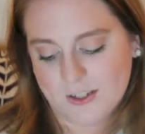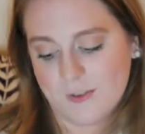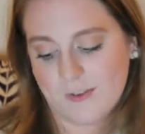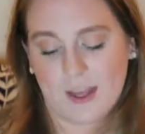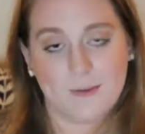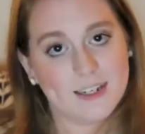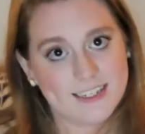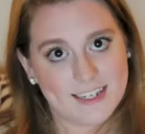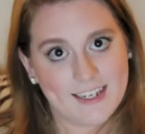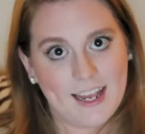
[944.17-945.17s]
So for that
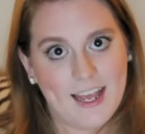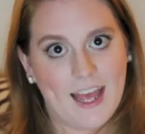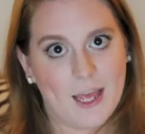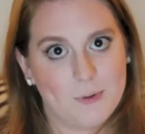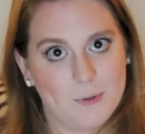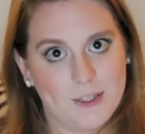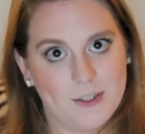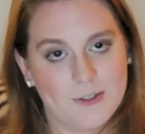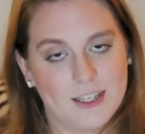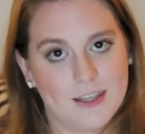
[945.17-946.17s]
reason, I will be
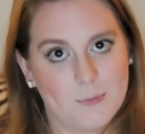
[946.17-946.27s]
using the